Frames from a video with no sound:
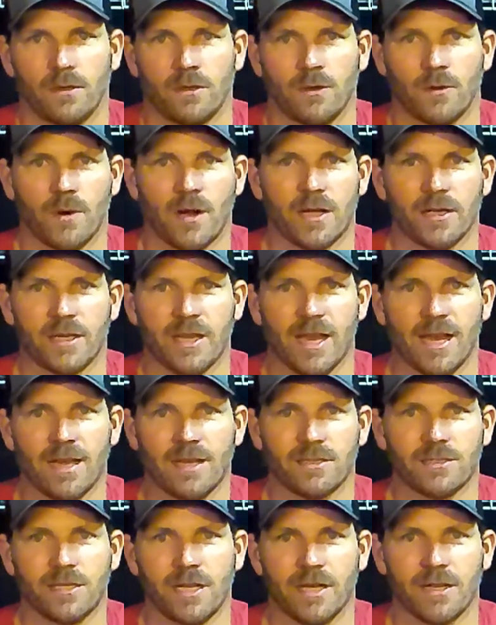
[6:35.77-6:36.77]
all right
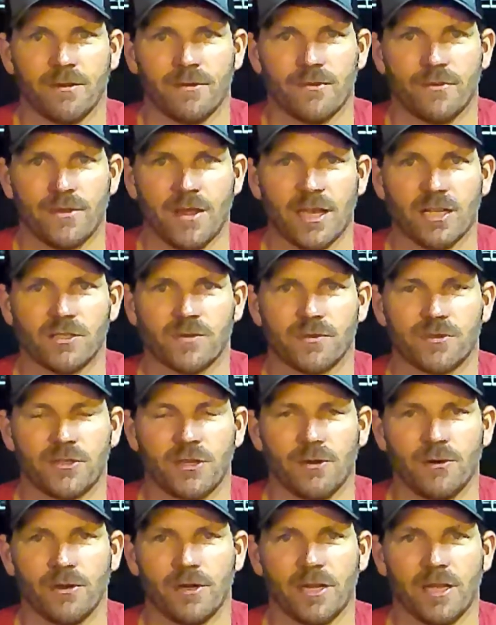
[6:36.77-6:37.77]
guys hey thanks for
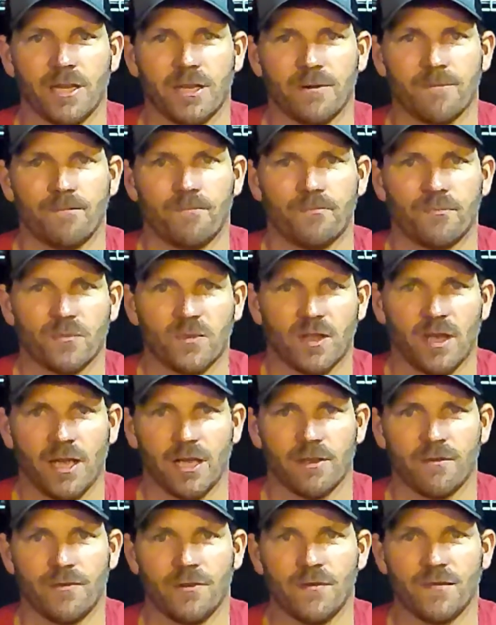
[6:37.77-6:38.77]
tuning in
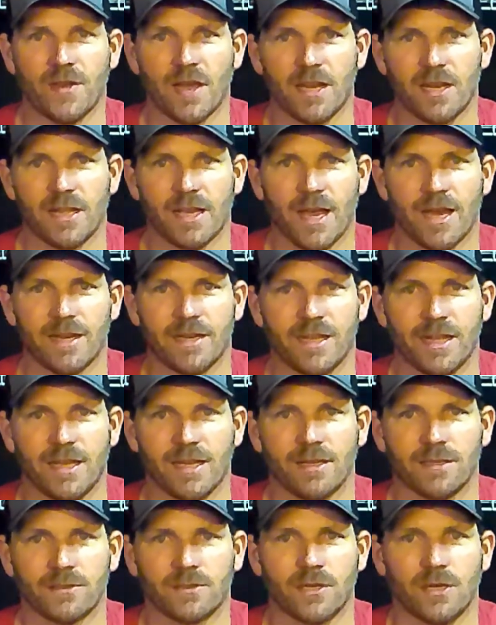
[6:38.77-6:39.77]
hey if you've got any
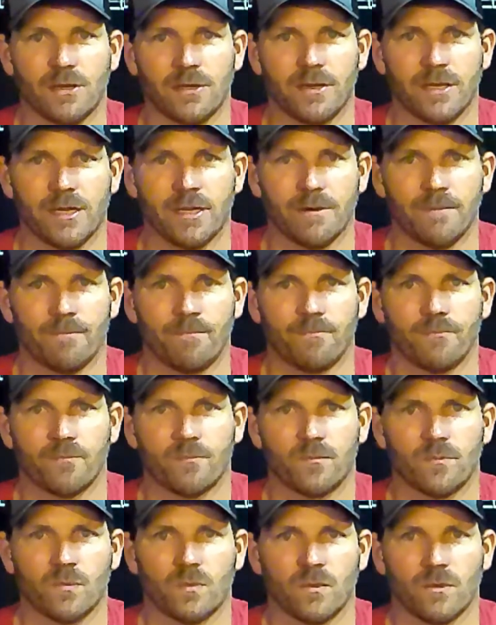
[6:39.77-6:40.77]
ideas on um,
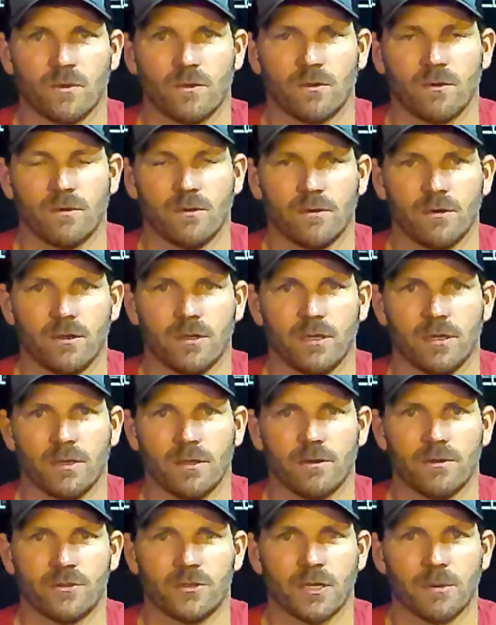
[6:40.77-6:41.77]

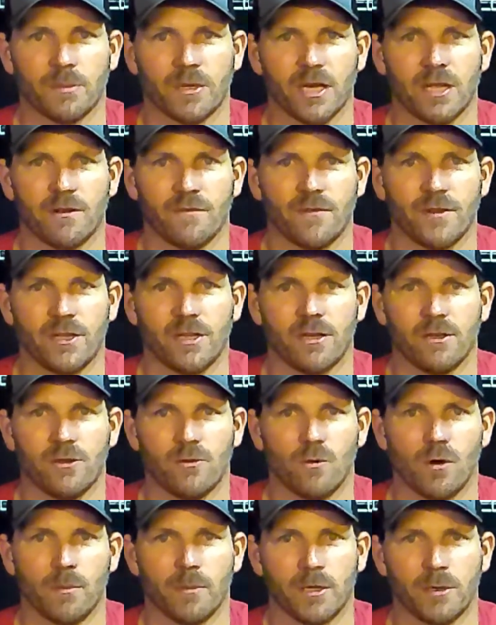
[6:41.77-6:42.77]
some kind of video
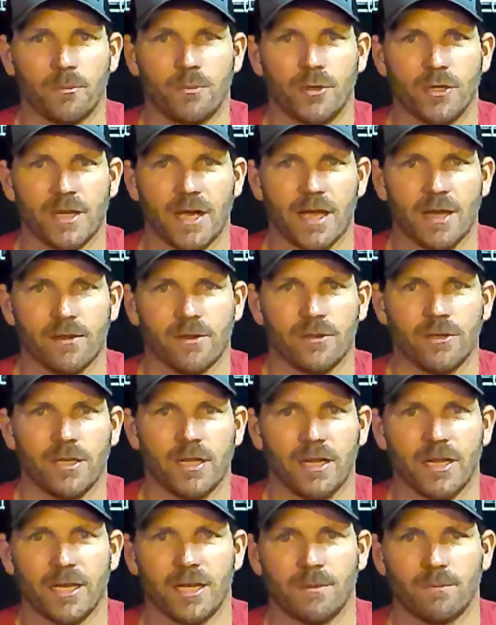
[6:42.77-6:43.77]
you want me to put out, you
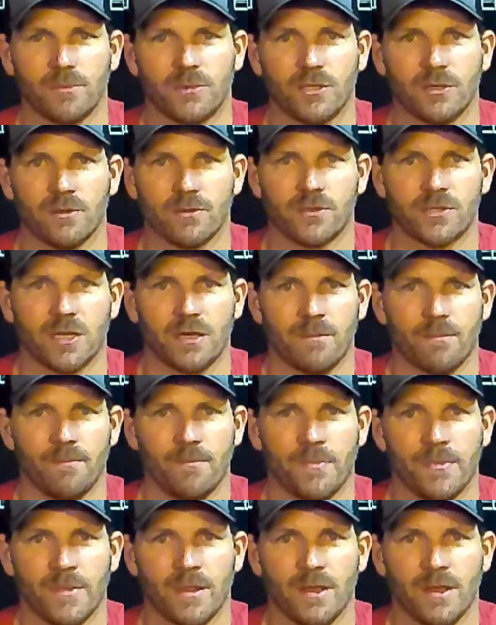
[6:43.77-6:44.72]
need help doing something,